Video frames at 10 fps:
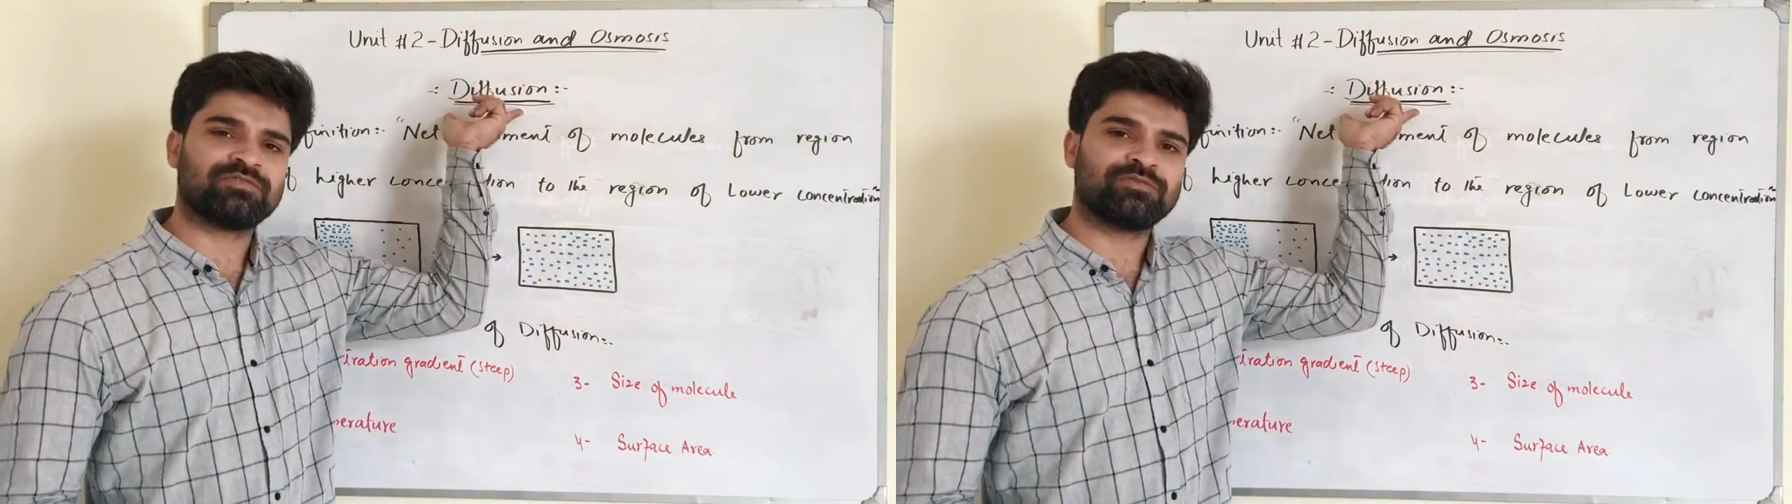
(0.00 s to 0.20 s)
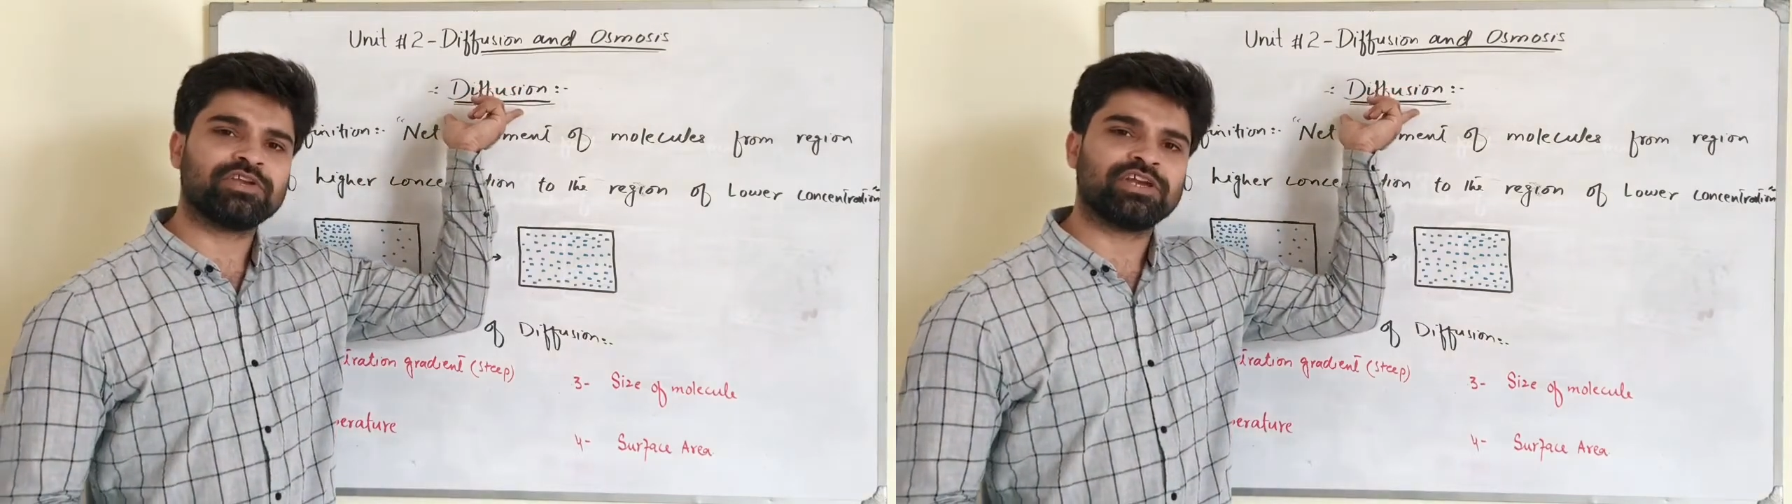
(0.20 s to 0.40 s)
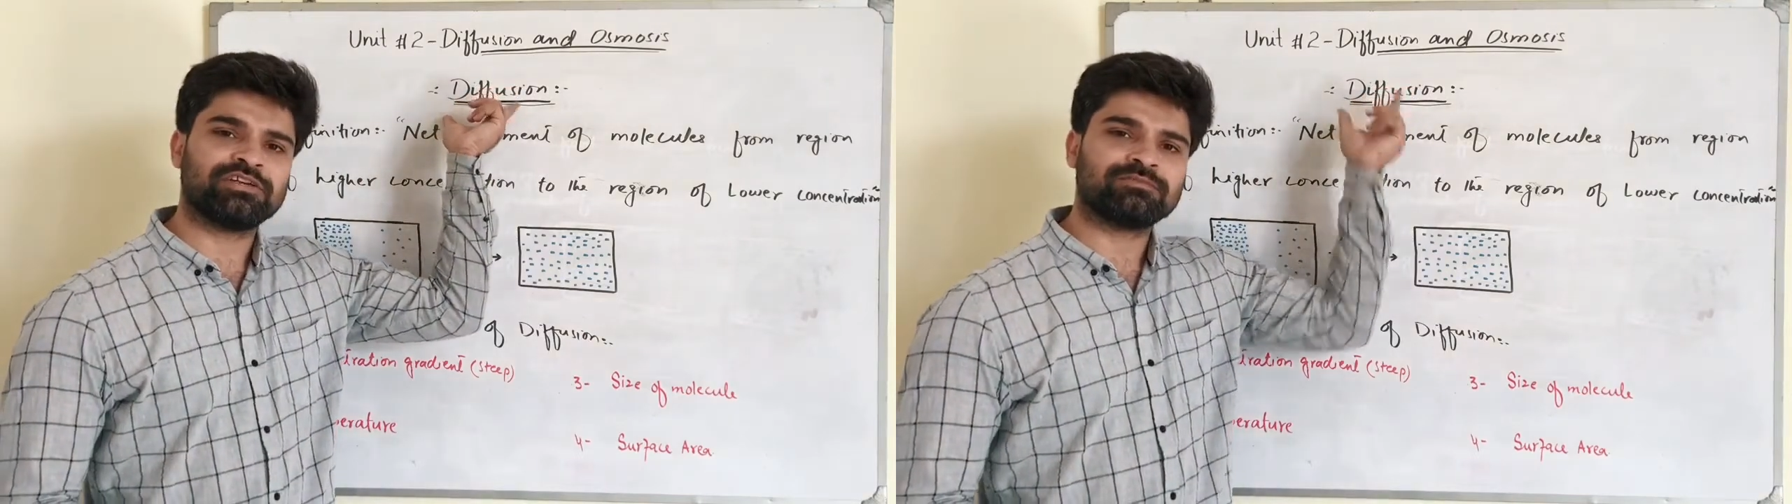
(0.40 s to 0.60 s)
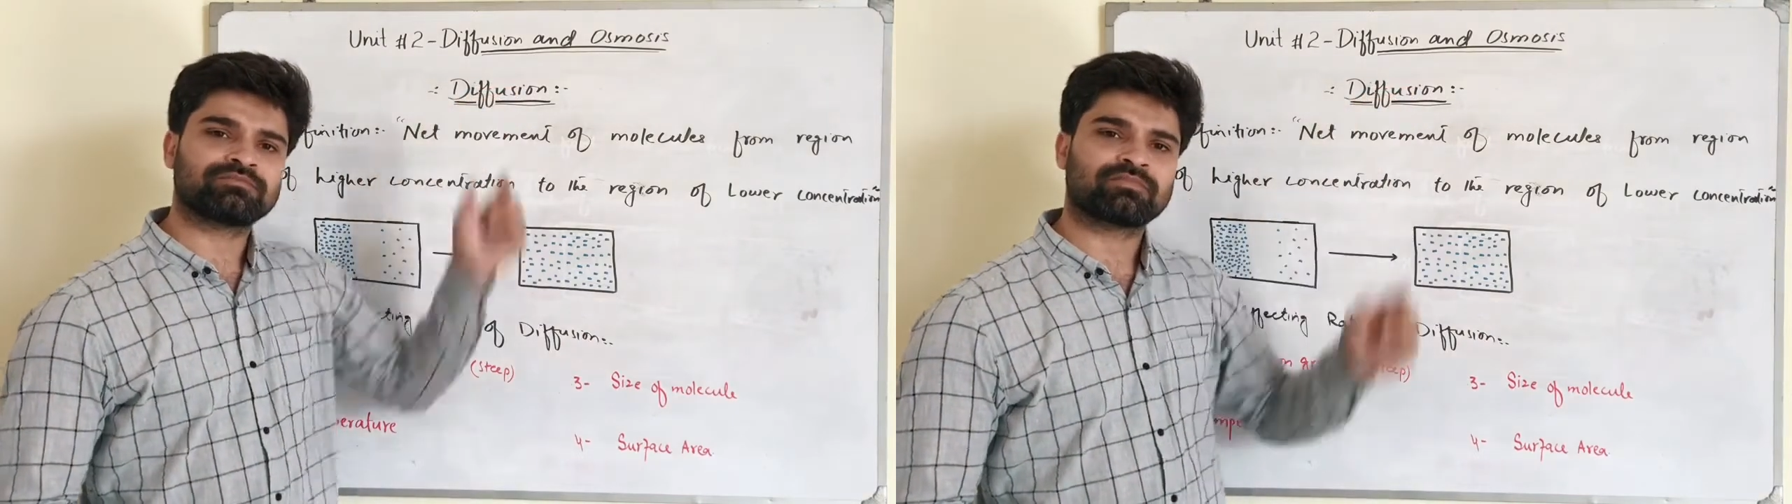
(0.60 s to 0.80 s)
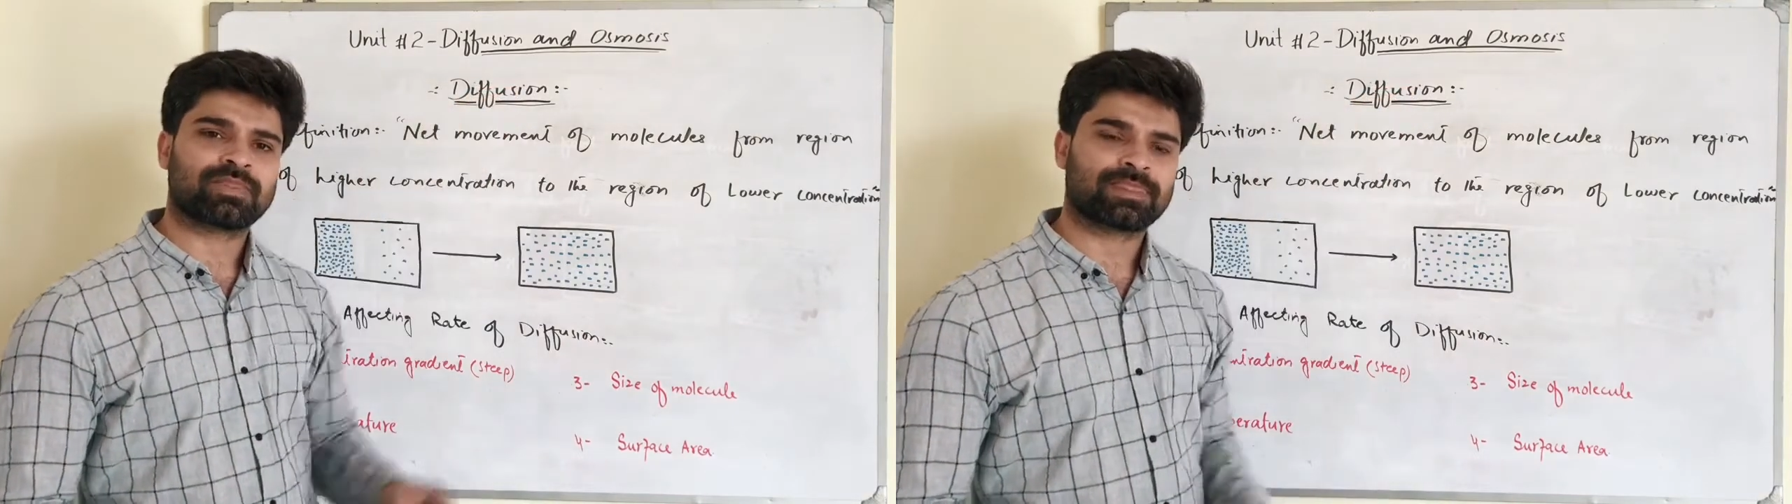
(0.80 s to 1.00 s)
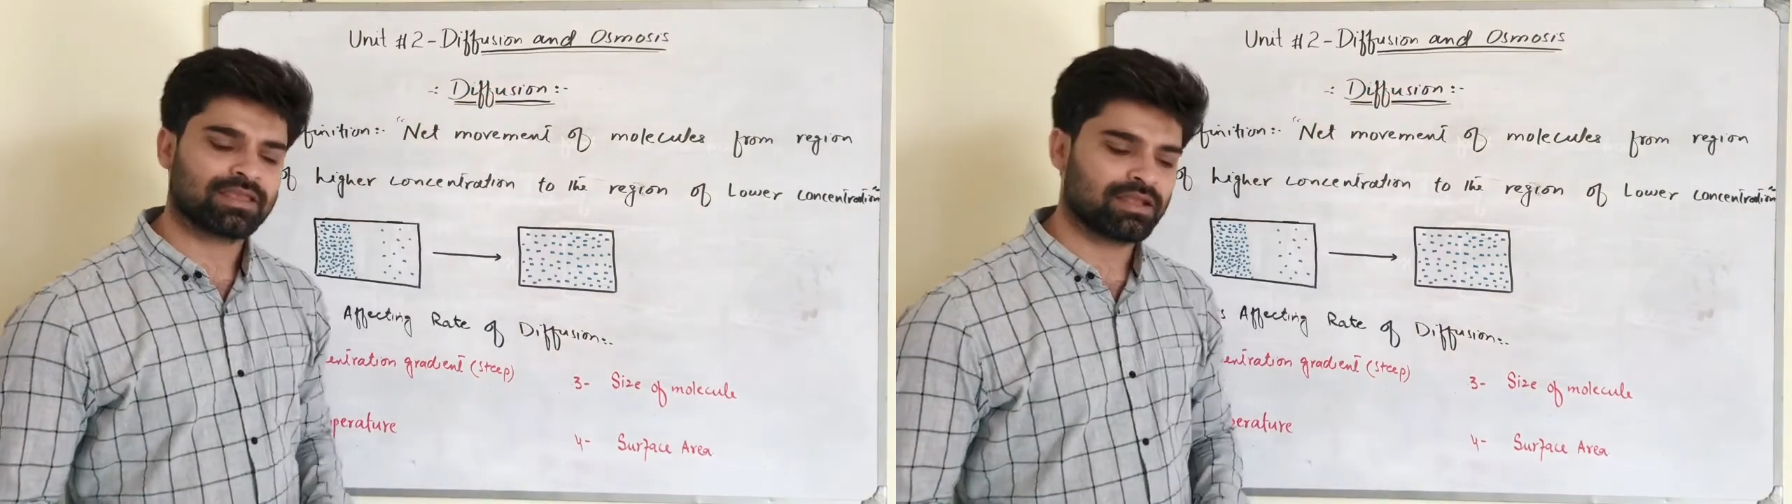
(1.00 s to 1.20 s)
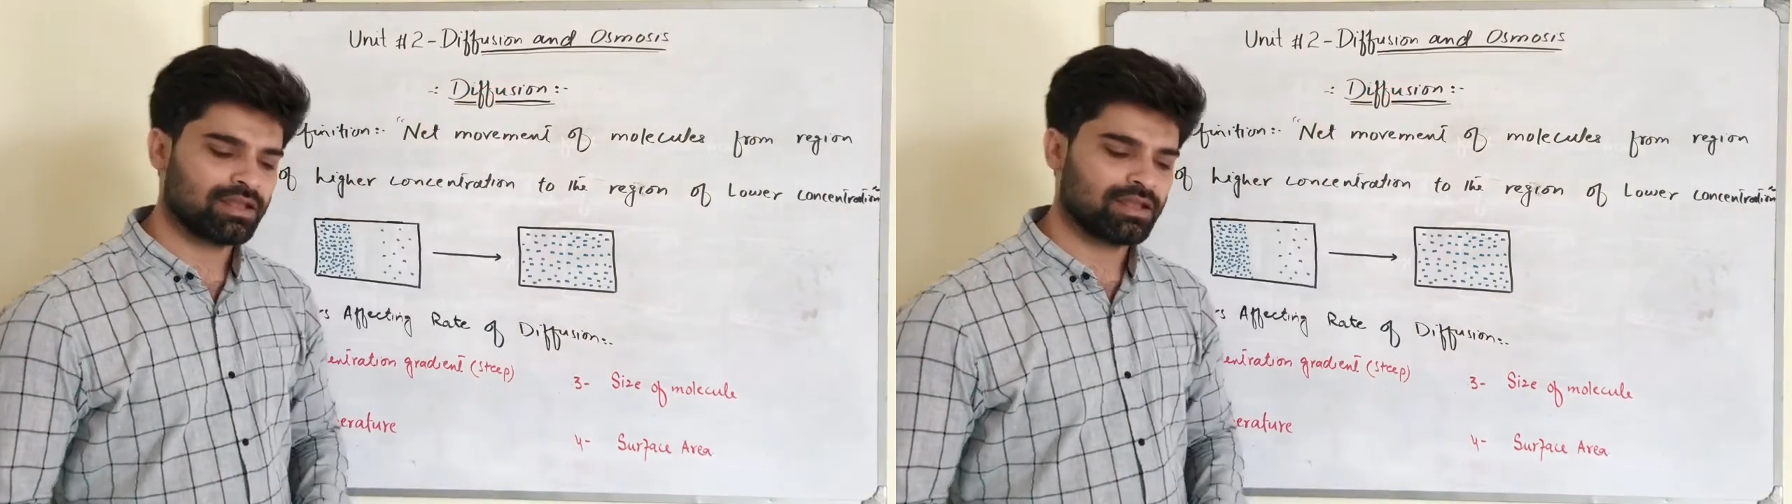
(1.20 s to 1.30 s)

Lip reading: diffusion.